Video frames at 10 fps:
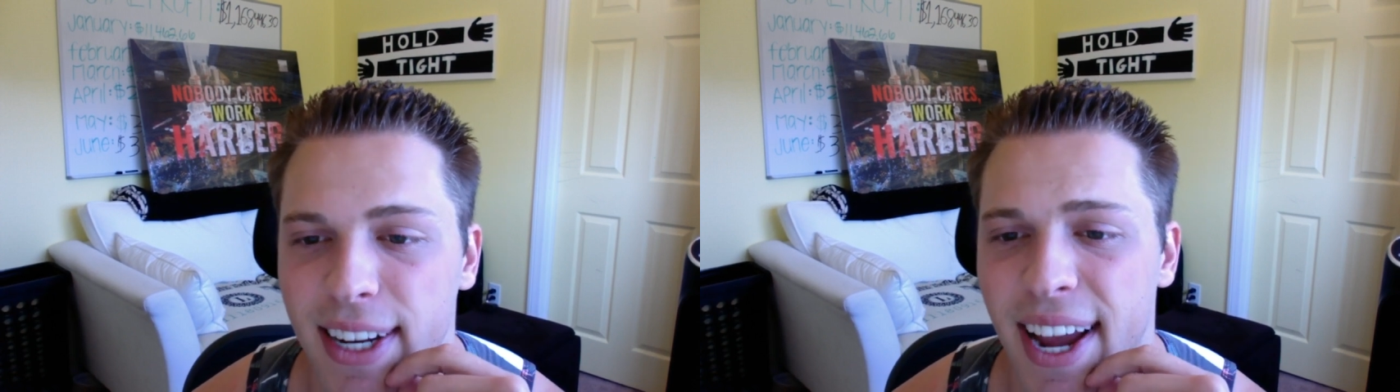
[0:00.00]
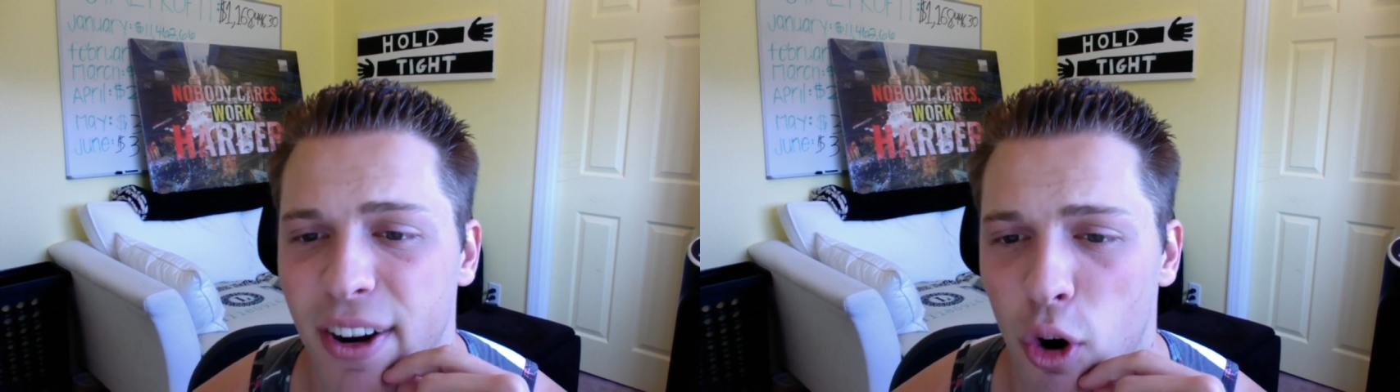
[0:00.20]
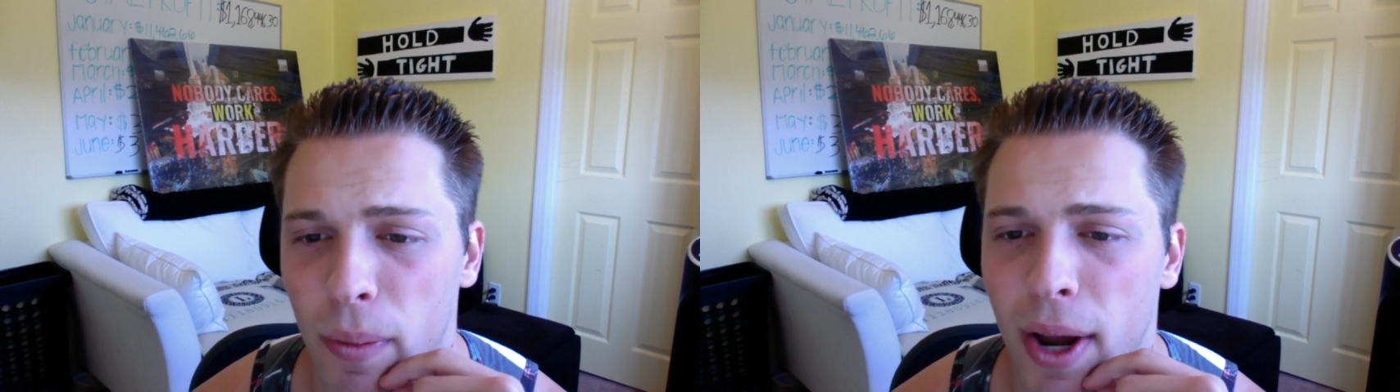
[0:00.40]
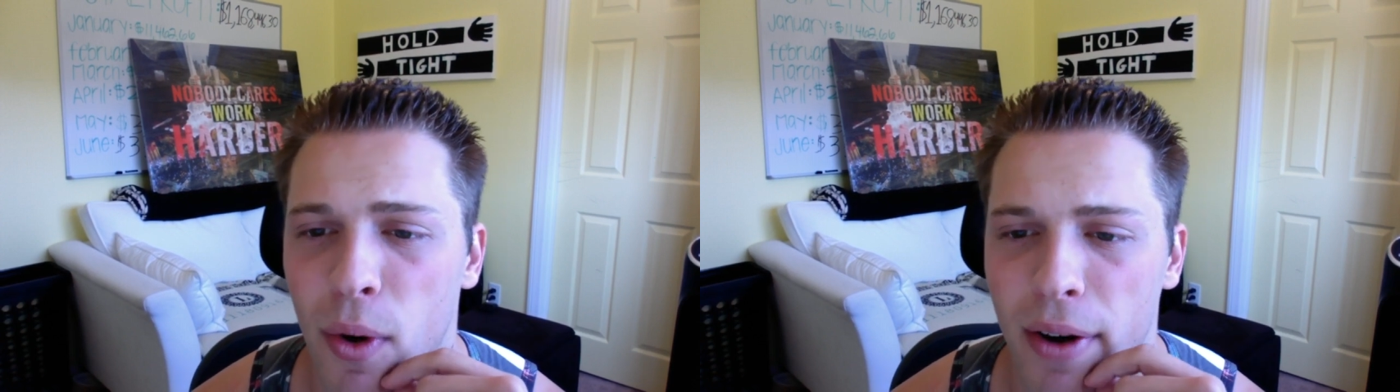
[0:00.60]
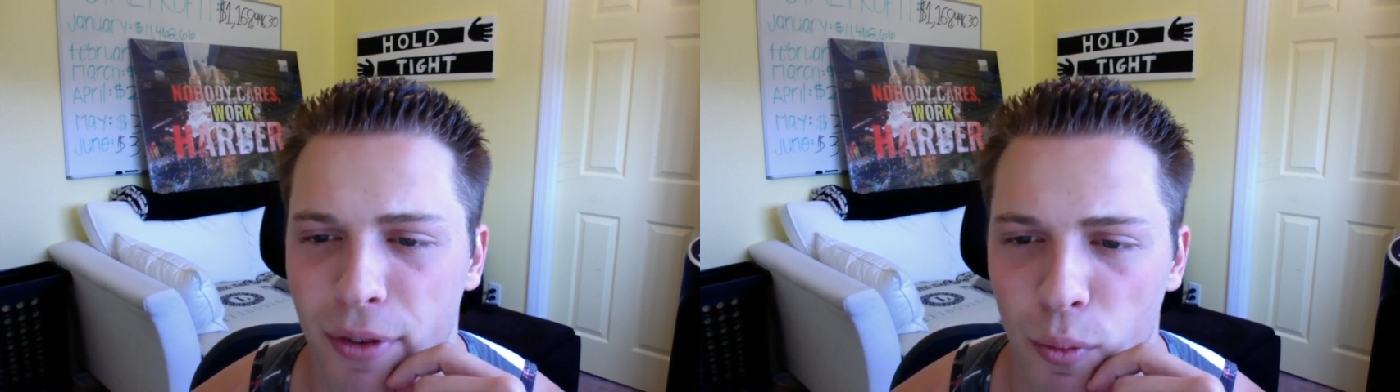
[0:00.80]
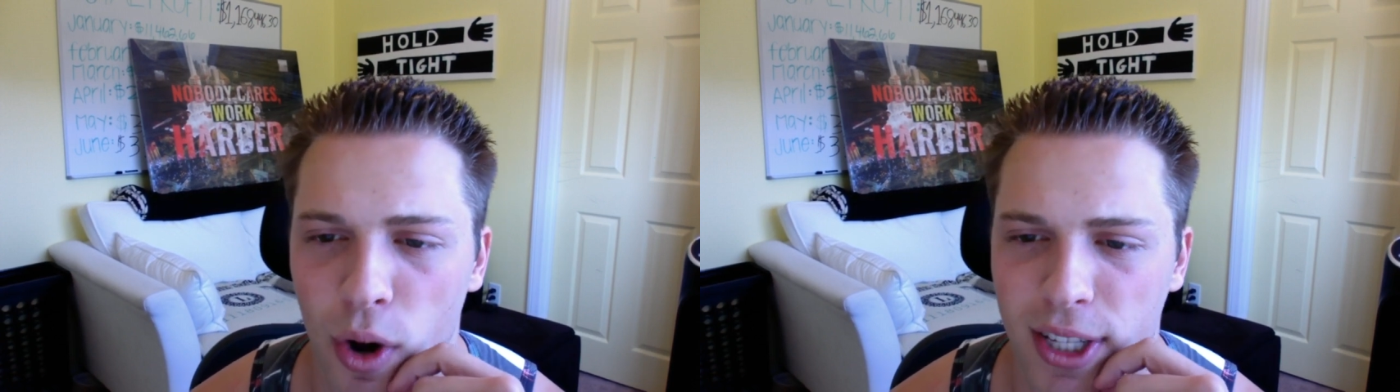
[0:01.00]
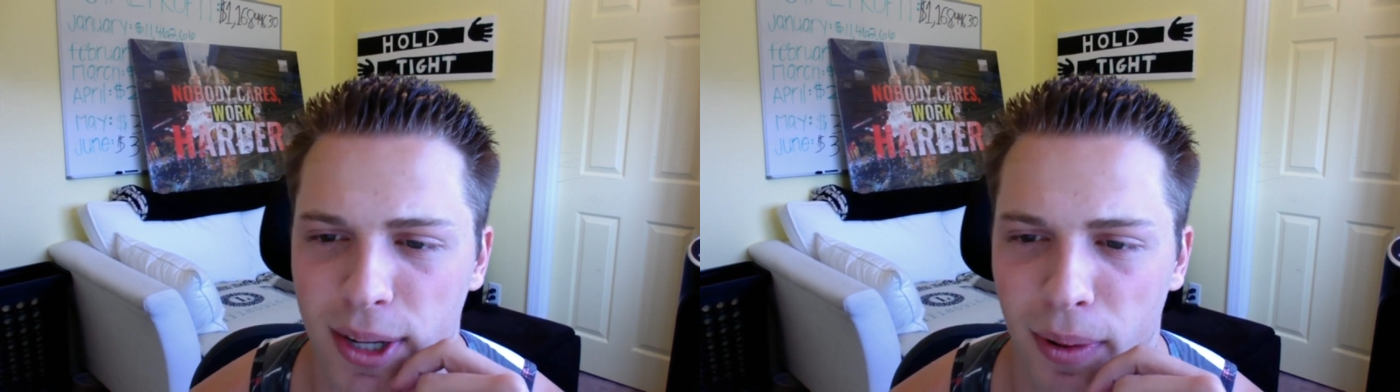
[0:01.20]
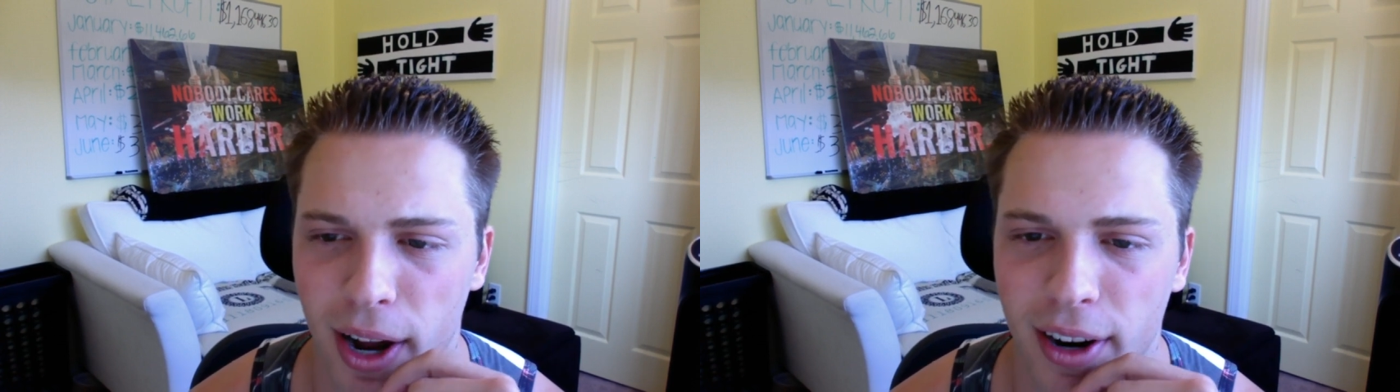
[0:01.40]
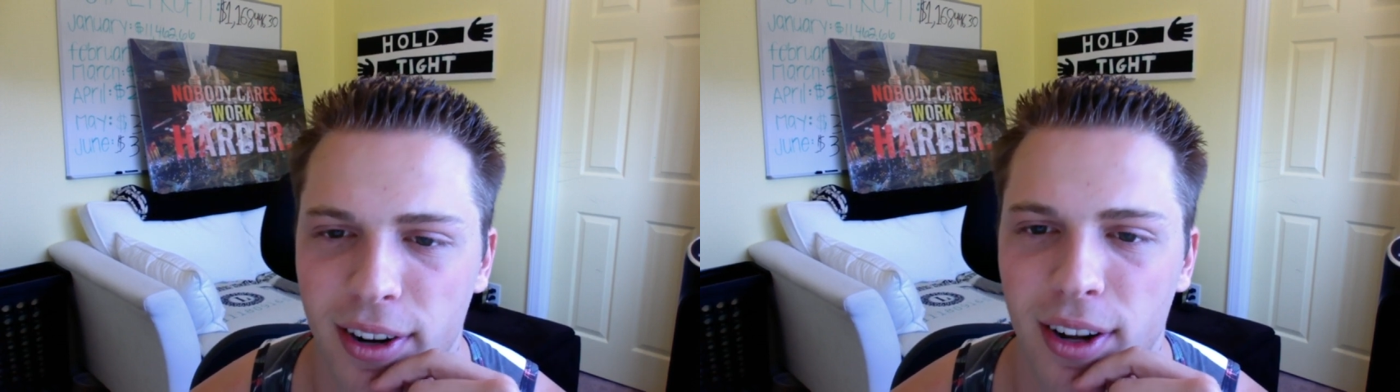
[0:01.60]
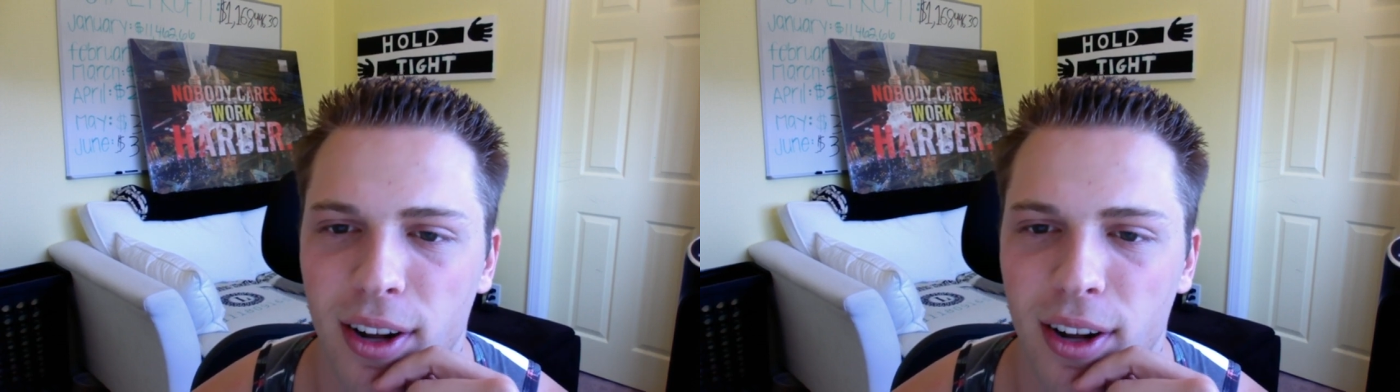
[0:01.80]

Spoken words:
Yeah, normally I want it from one supplier.